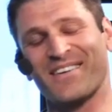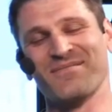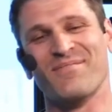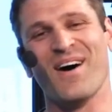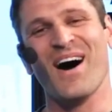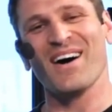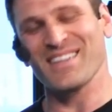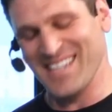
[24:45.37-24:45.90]

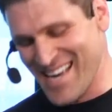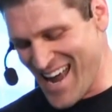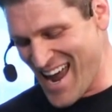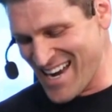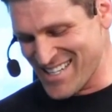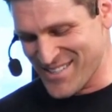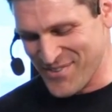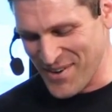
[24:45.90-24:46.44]
Molly
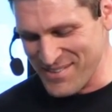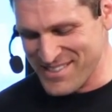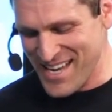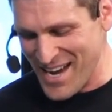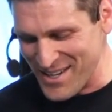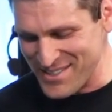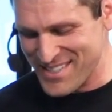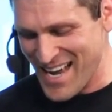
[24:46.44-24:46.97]
H. from
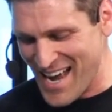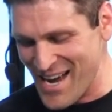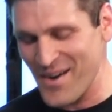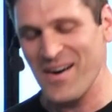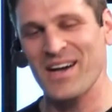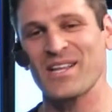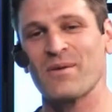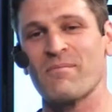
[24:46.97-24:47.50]
Del
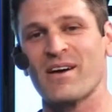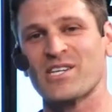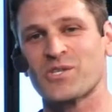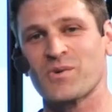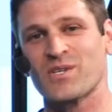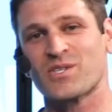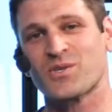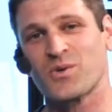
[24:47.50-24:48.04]
Deo
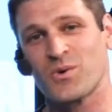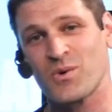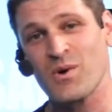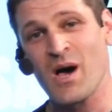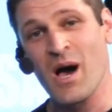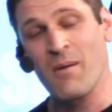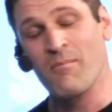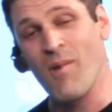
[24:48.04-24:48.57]
Elementary
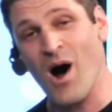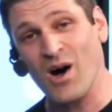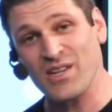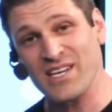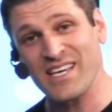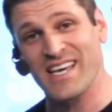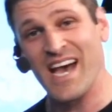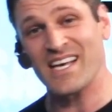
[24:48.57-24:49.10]
School.
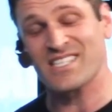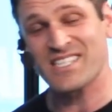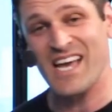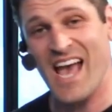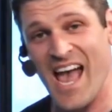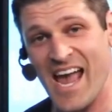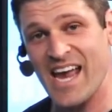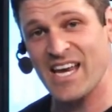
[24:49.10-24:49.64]
Molly guessed
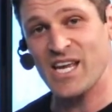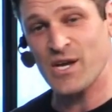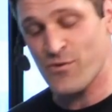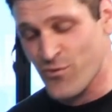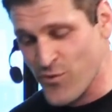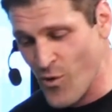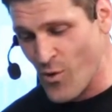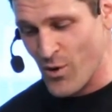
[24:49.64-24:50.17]

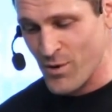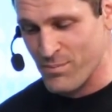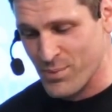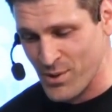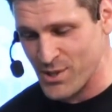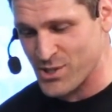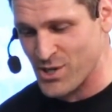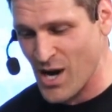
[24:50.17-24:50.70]
84
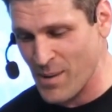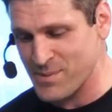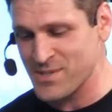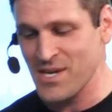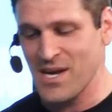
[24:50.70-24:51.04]
push-ups.